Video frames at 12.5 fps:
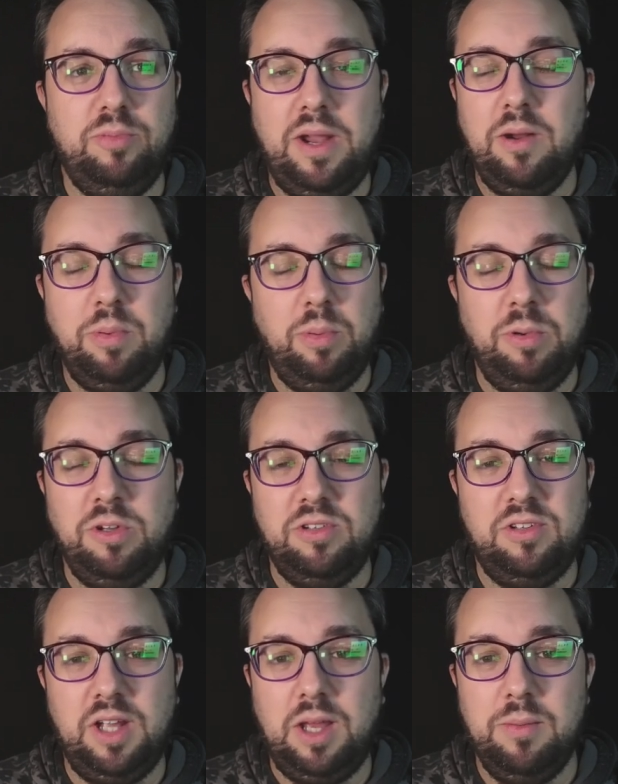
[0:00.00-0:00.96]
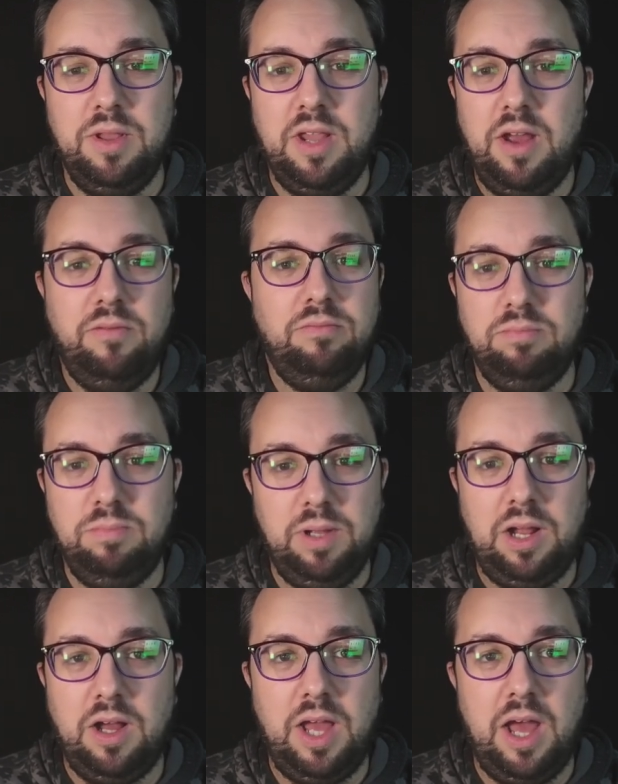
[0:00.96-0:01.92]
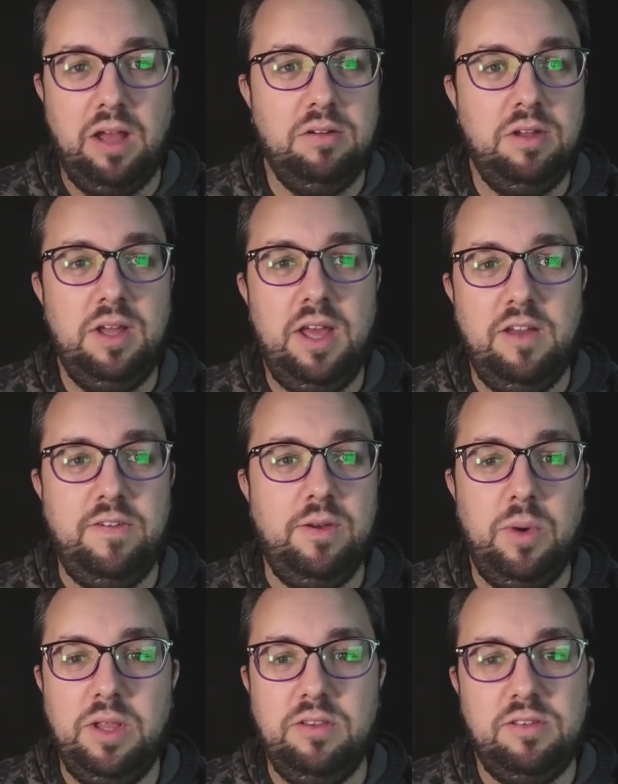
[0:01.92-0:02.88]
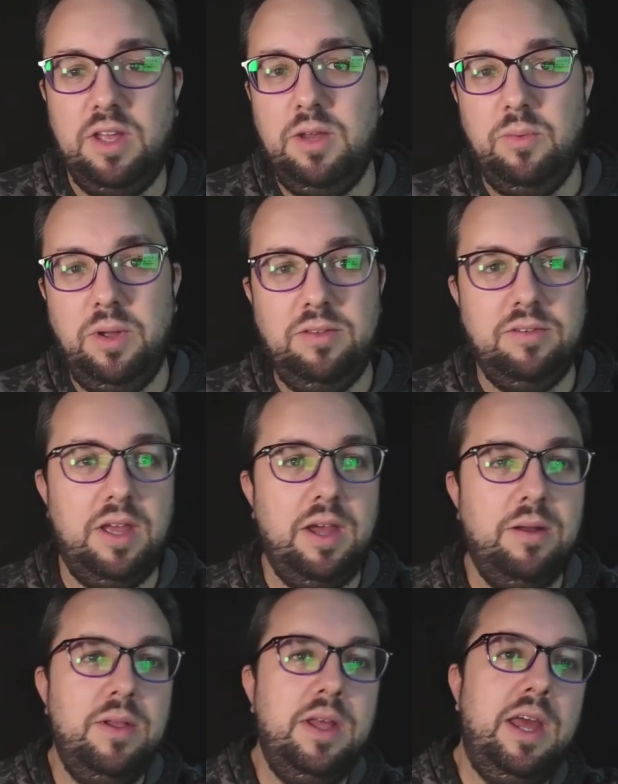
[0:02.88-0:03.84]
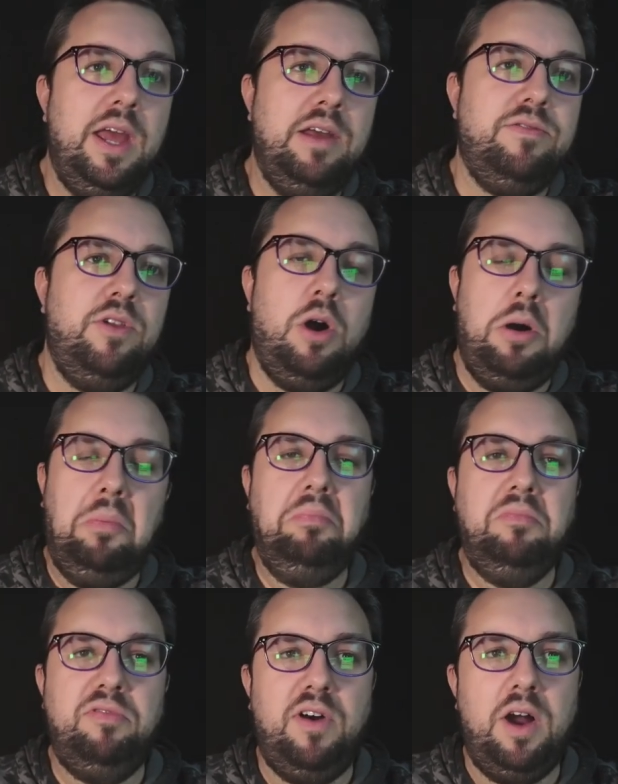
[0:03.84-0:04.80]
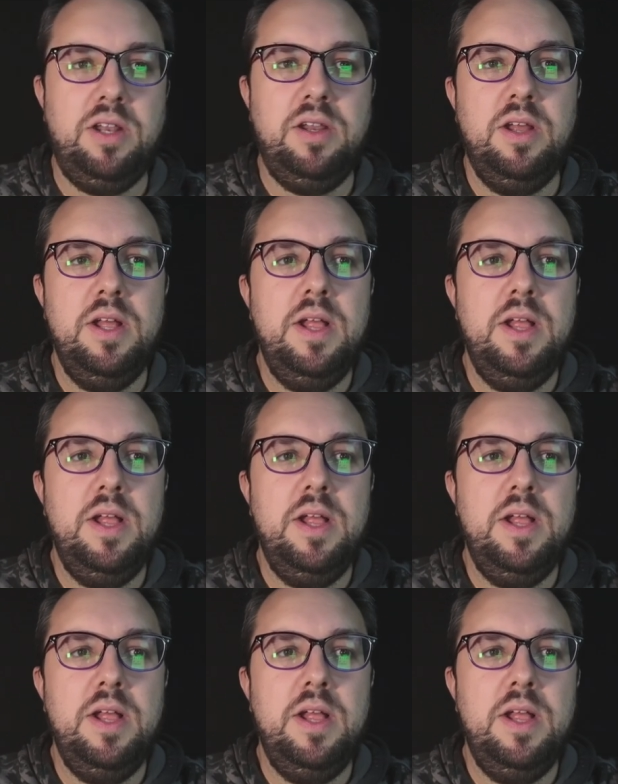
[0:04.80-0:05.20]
Banner, I'd probably just stick him in there and be like, yeah, if he wins it, he wins it. If not, fine.